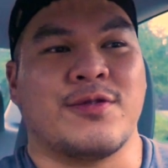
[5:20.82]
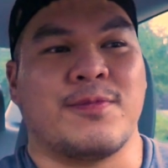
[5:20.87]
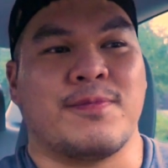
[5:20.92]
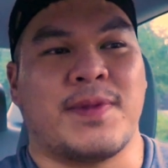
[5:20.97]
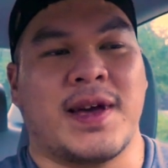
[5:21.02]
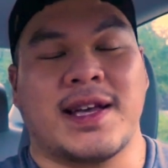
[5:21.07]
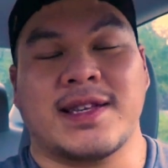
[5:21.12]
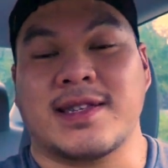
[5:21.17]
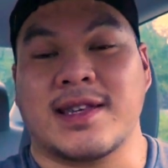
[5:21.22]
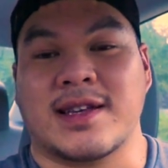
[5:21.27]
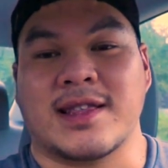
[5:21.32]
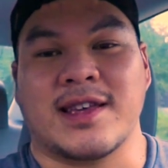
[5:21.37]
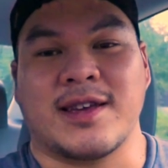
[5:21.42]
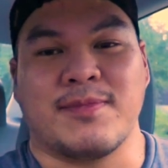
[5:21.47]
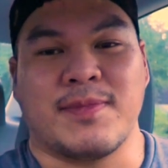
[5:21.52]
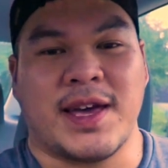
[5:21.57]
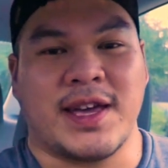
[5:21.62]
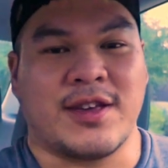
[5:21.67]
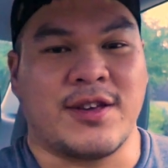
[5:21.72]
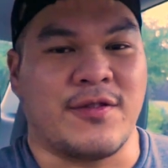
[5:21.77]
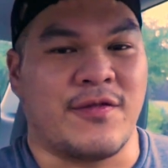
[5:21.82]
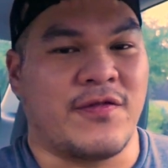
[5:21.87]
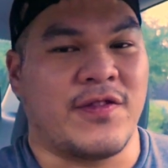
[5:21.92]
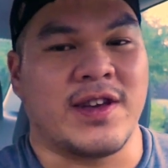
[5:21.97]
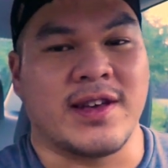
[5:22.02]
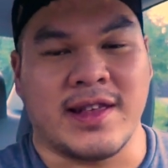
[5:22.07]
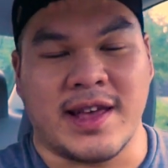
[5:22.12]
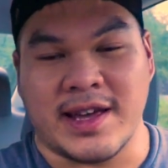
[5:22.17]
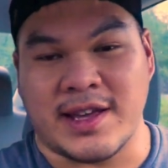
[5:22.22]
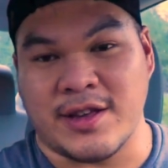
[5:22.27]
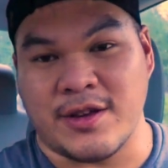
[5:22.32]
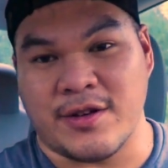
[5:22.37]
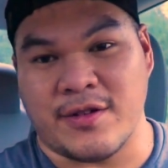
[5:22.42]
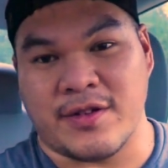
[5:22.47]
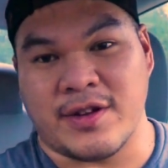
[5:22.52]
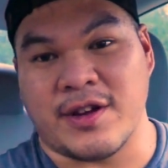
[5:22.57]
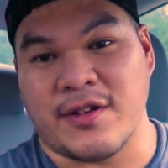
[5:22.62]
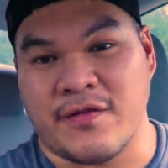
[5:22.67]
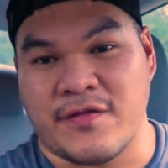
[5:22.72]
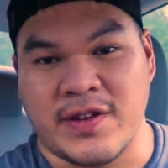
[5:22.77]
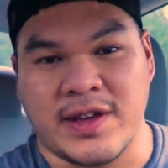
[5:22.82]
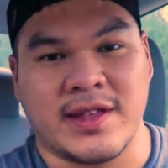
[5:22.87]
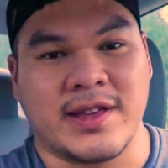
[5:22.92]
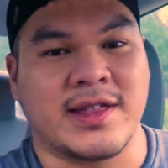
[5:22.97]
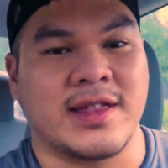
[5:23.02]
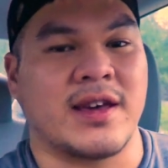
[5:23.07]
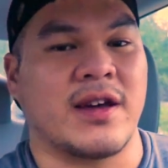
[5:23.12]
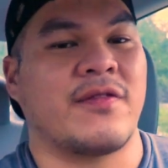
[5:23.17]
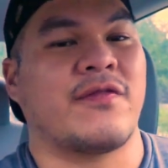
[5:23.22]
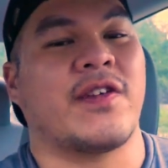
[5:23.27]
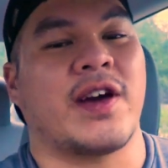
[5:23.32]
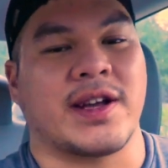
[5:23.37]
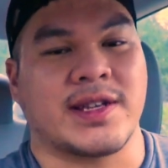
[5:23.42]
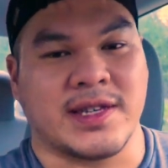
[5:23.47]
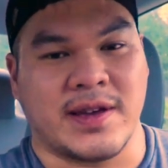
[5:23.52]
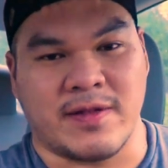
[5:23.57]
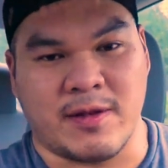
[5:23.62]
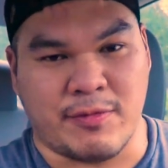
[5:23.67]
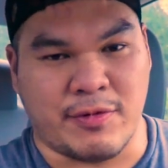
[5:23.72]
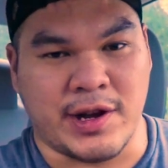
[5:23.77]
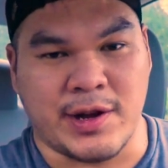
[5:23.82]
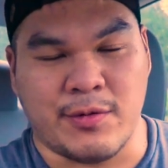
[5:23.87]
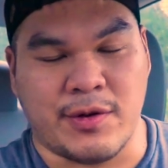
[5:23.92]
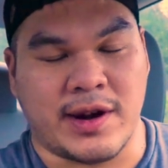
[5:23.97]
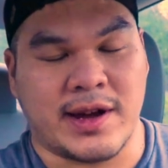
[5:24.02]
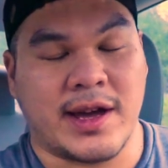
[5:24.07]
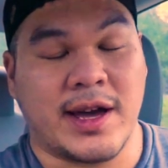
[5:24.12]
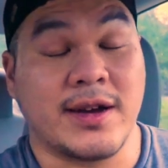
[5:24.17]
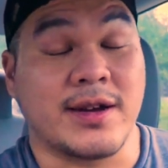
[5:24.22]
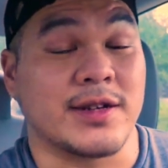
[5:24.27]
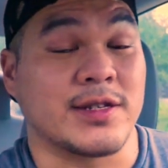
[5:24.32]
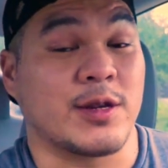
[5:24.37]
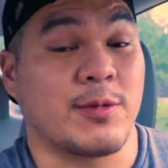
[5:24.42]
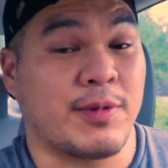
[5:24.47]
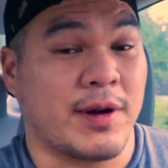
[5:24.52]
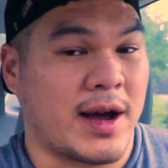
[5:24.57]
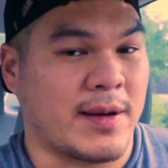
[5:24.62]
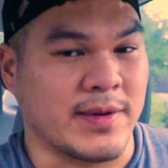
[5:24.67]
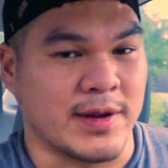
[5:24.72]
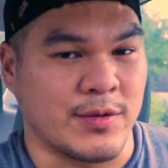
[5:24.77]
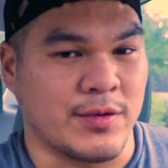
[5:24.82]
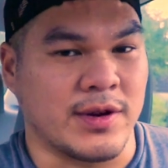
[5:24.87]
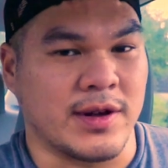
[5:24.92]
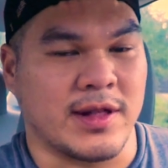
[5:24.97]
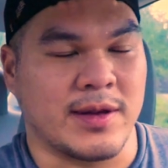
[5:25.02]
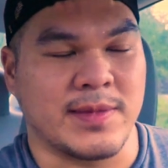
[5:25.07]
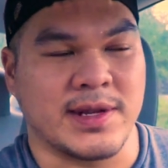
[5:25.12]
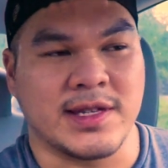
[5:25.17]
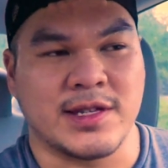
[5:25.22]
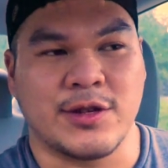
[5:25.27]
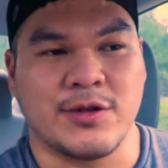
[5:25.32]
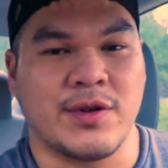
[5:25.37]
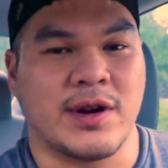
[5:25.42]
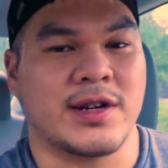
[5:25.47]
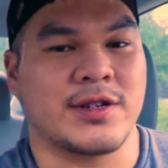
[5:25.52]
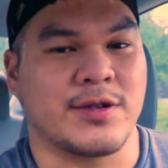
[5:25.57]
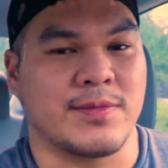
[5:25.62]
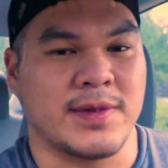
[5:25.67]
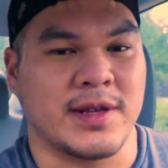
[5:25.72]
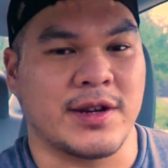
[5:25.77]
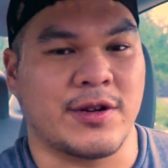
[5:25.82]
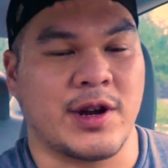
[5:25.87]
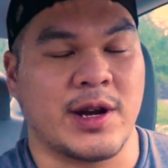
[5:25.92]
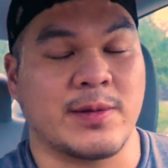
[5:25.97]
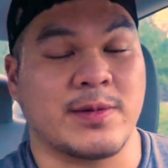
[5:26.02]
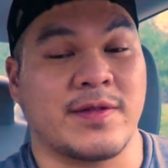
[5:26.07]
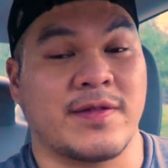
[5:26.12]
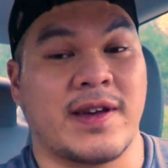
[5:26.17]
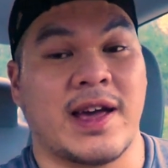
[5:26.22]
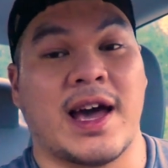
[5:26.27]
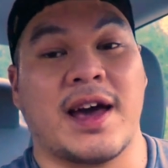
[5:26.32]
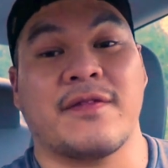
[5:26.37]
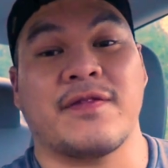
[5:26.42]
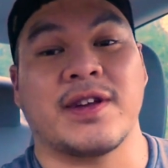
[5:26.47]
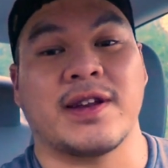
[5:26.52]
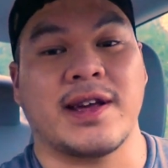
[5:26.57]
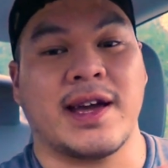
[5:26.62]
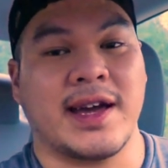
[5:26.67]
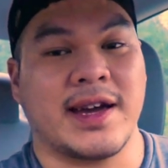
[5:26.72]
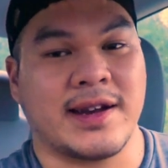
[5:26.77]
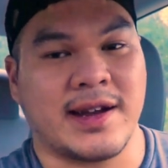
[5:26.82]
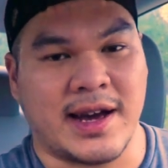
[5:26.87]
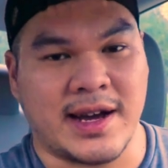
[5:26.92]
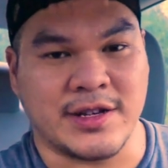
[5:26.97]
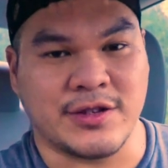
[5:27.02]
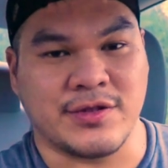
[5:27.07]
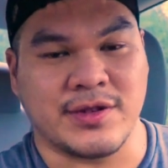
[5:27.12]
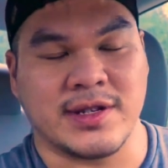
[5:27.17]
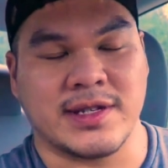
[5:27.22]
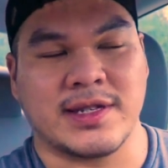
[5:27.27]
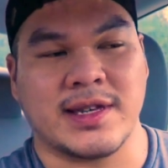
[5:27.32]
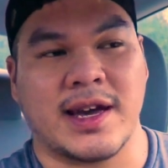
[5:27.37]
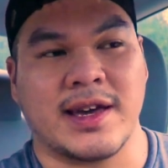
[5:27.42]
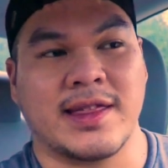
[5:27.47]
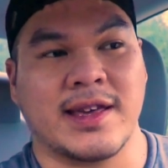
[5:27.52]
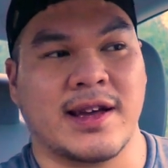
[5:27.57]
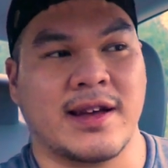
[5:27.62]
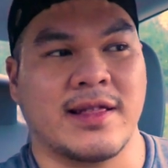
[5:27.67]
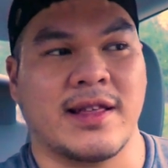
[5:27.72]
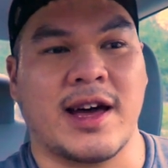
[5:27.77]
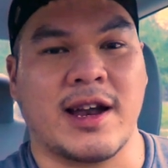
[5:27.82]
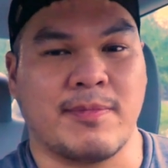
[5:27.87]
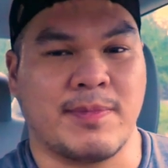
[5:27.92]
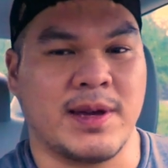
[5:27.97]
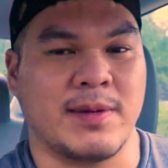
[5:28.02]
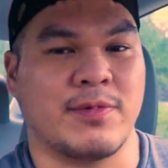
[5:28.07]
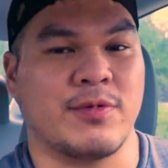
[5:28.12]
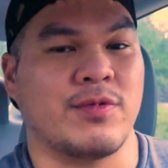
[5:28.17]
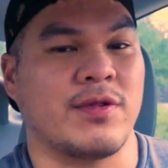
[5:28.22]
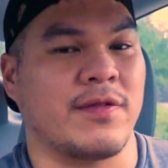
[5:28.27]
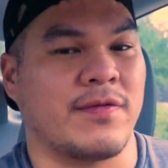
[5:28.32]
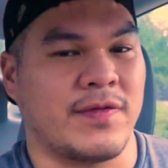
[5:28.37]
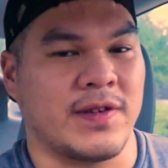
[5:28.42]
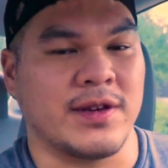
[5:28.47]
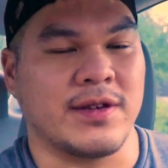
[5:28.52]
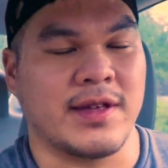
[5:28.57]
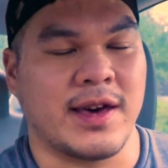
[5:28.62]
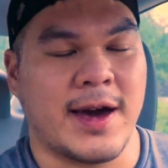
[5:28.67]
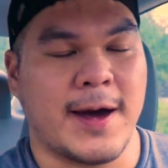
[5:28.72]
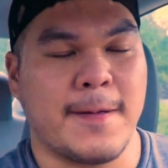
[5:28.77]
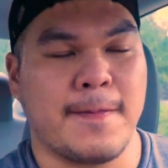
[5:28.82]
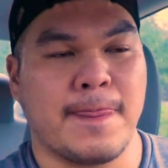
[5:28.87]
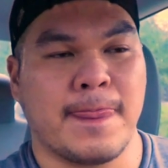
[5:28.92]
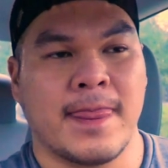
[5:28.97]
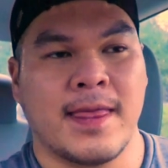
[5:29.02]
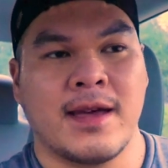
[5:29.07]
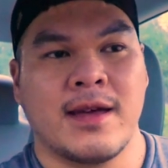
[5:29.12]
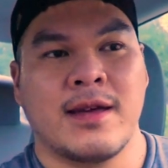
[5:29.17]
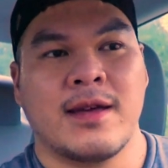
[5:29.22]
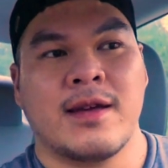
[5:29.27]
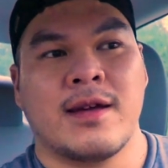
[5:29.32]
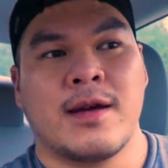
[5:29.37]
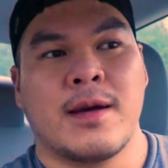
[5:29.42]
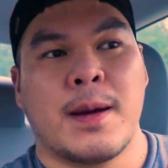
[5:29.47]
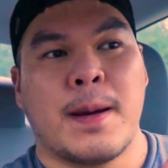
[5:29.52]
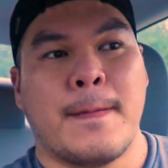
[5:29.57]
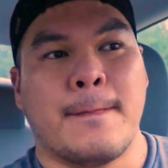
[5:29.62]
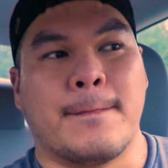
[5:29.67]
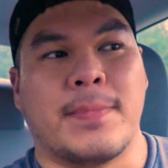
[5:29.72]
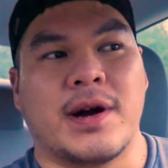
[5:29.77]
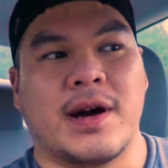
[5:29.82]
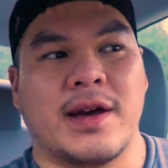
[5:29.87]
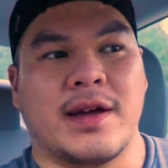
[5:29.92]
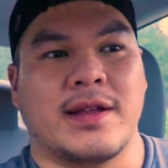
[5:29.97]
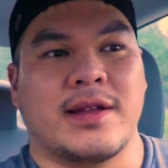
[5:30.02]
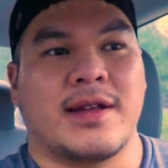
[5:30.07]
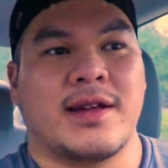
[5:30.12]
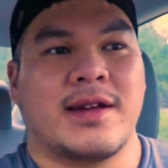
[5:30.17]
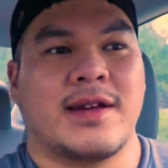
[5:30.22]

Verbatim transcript: basically make you feel like you're feeling the effects of the pre-workout? Because you probably will. I mean, 200 milligrams of caffeine anhydrous, I think a lot of people will feel that. But